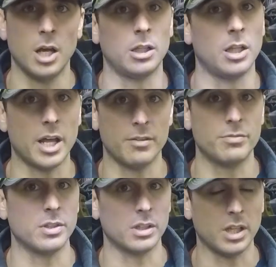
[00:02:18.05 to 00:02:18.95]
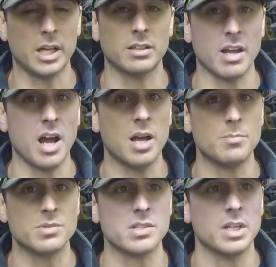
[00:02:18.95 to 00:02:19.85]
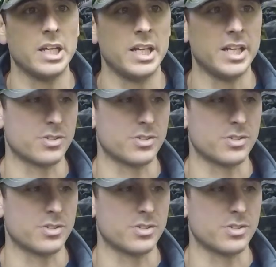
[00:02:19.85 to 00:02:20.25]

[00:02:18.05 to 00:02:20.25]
A lot of times it's